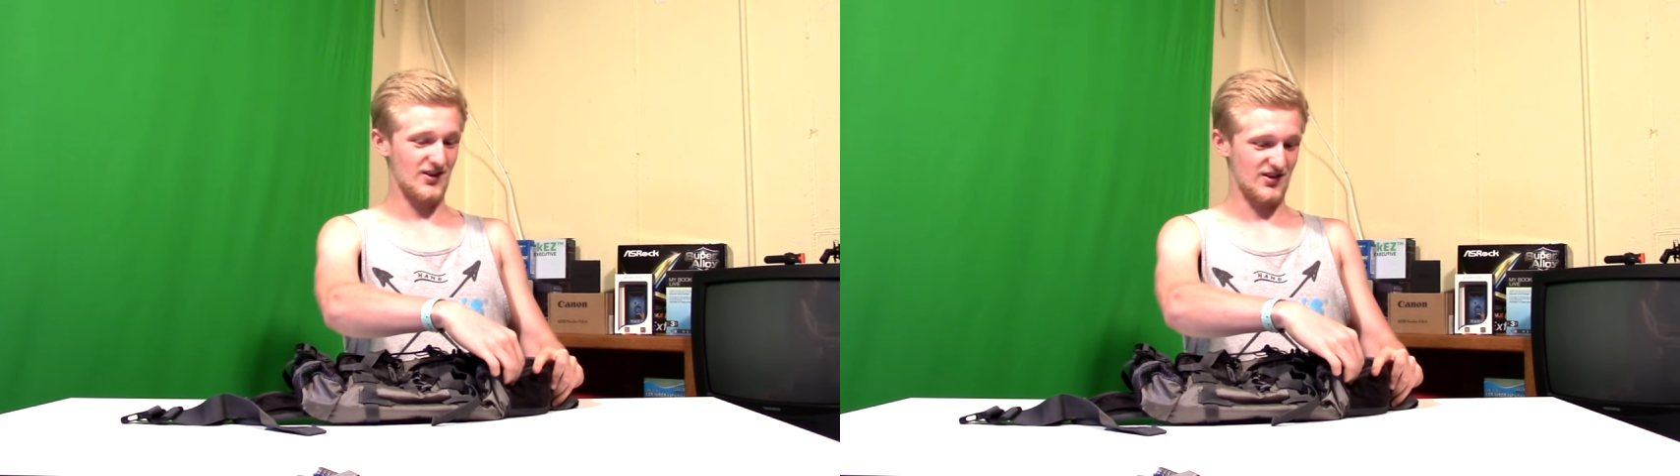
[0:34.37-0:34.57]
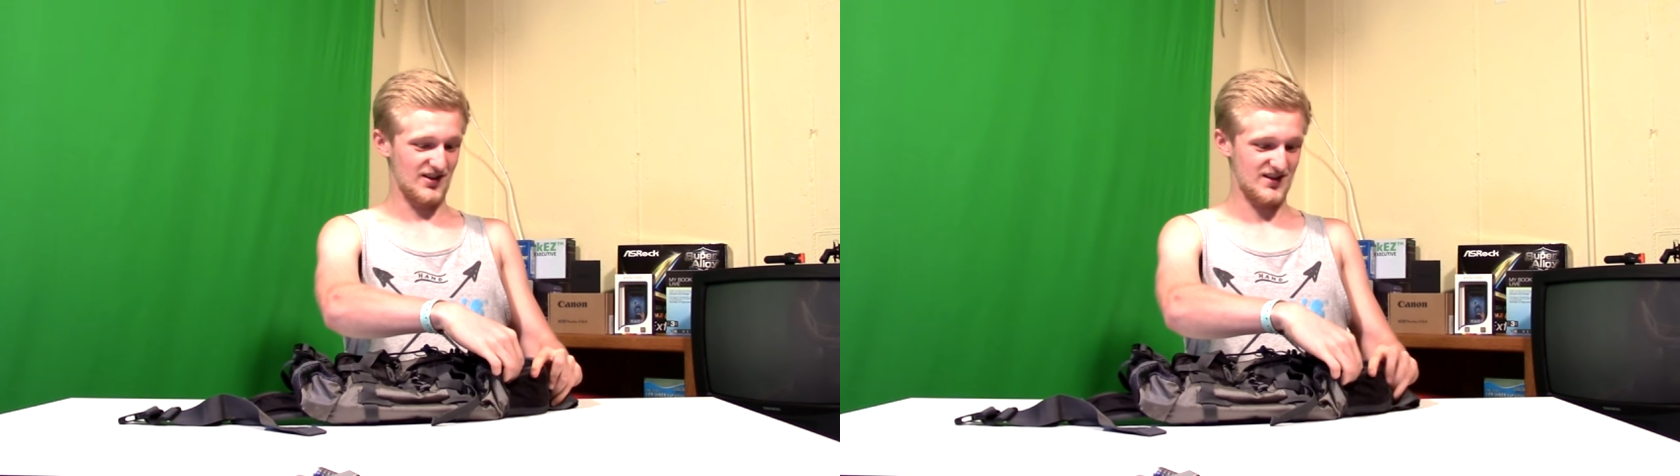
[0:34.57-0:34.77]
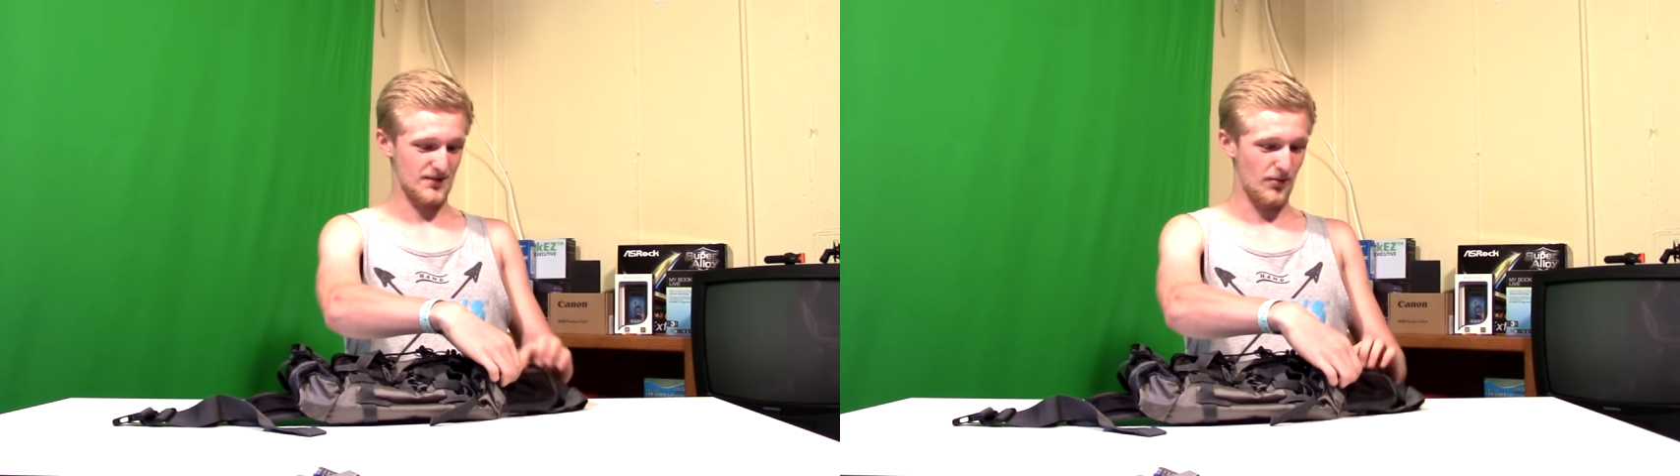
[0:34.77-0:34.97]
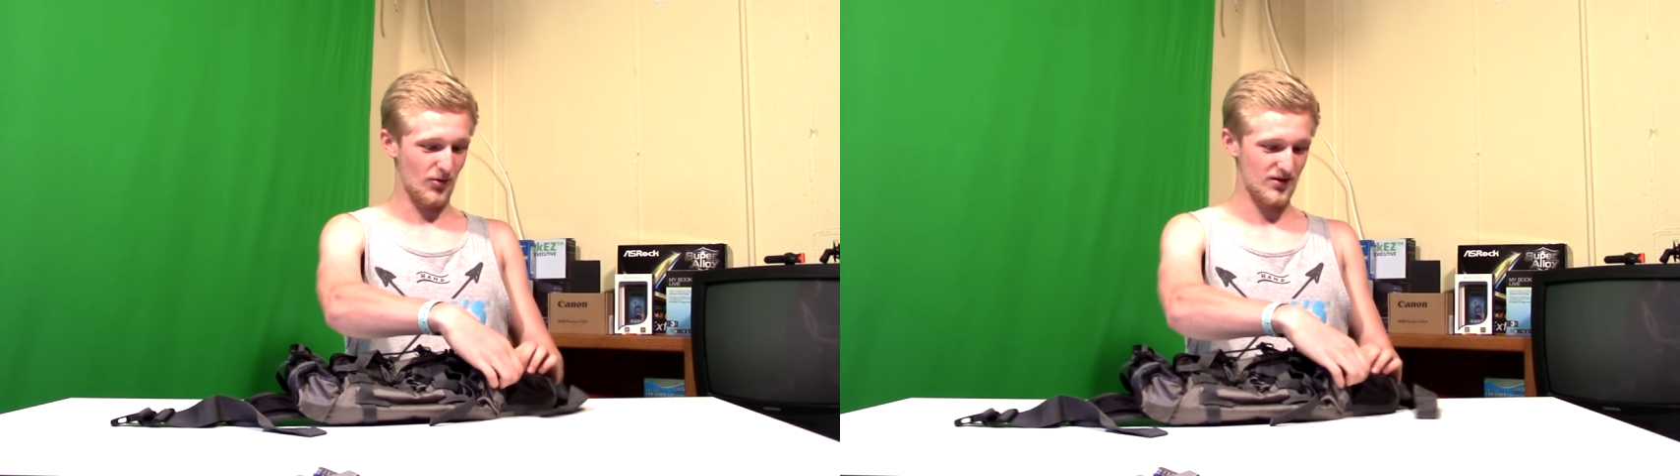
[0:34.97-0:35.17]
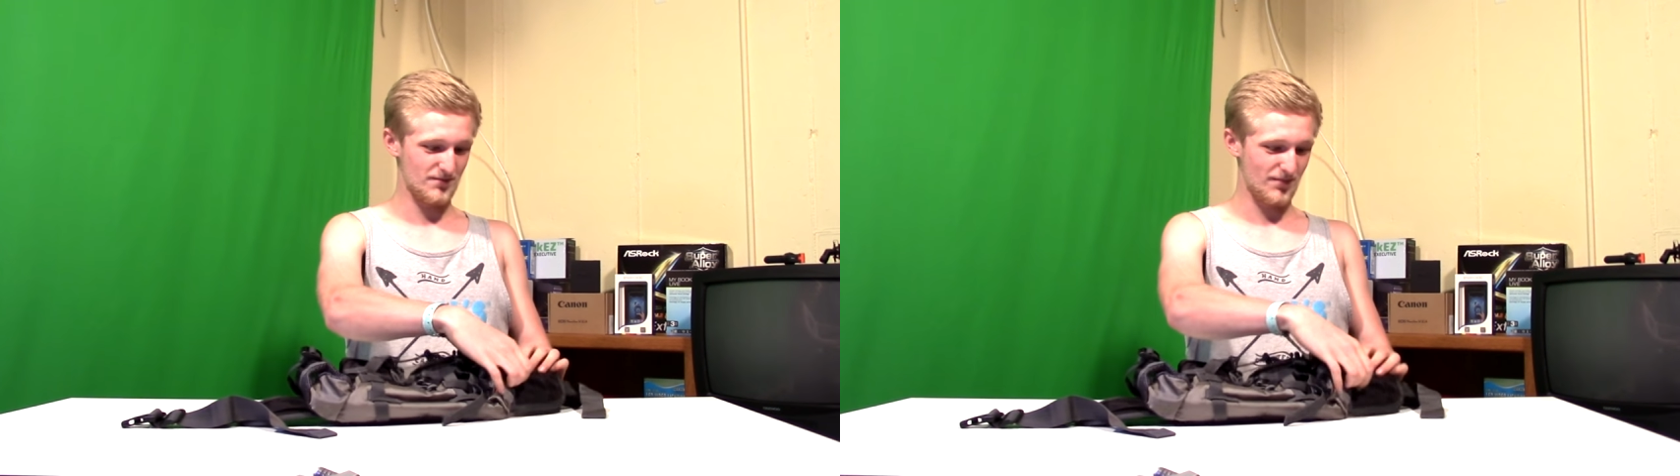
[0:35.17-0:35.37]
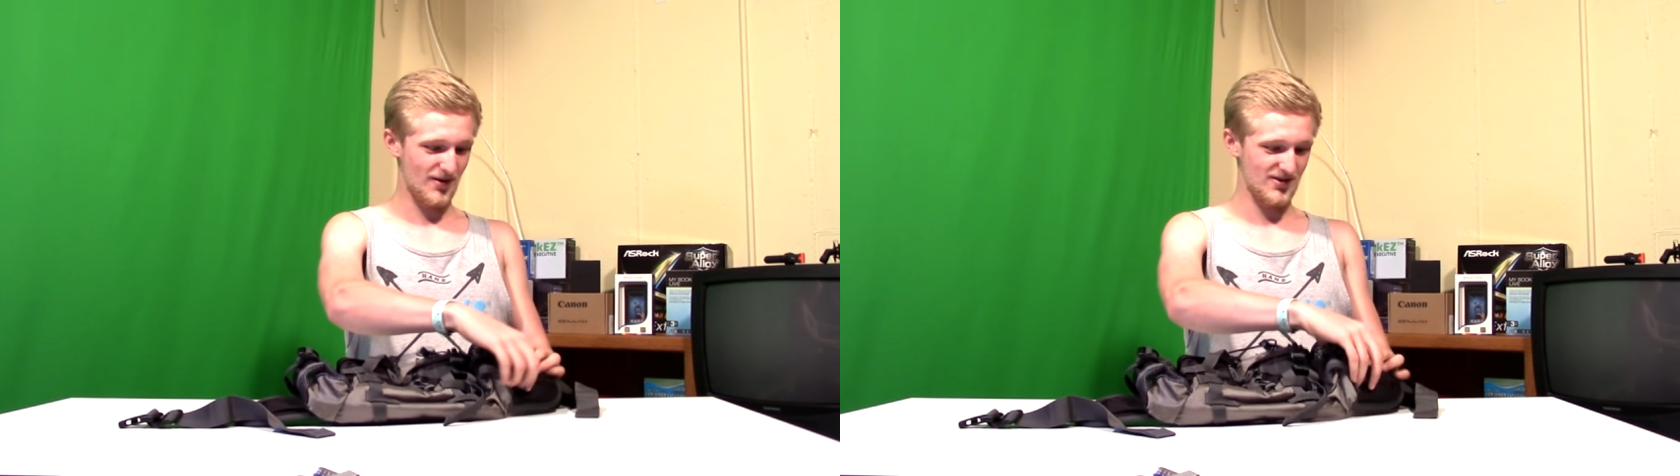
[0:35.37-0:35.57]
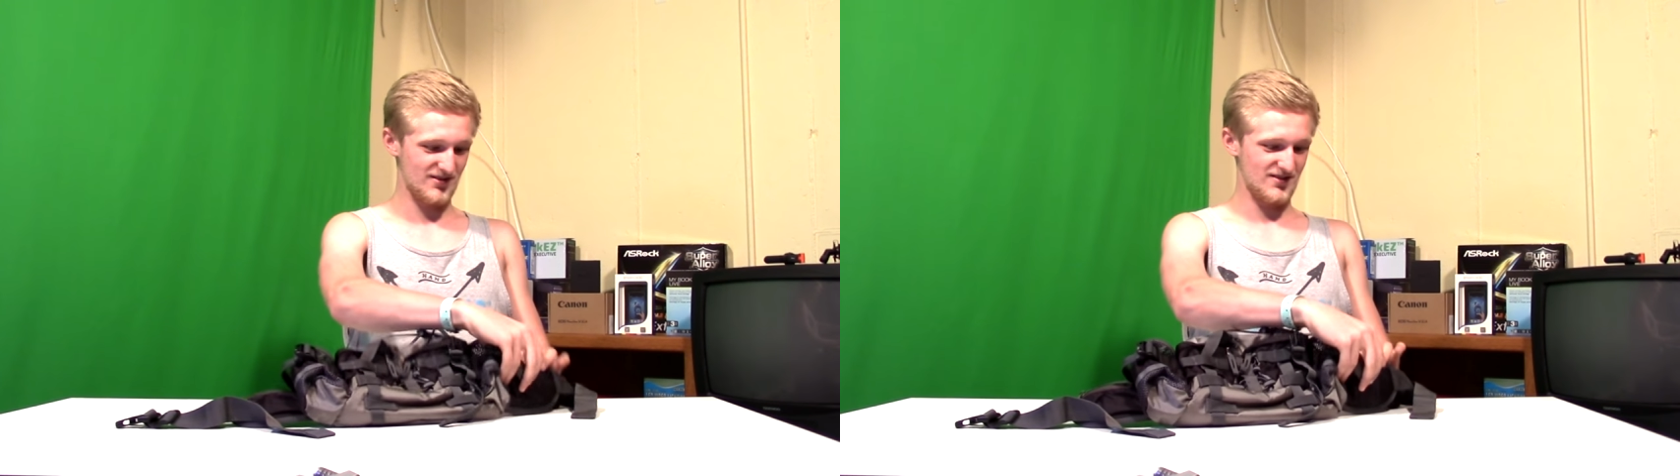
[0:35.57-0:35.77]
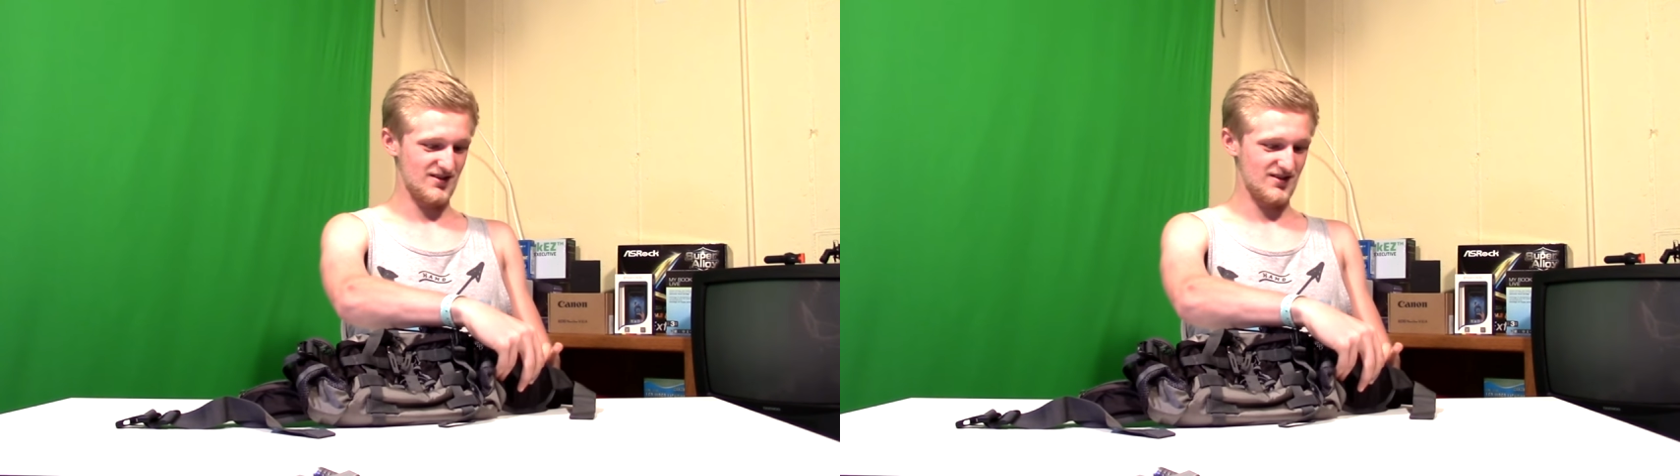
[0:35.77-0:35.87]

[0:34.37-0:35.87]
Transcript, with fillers: little like support part,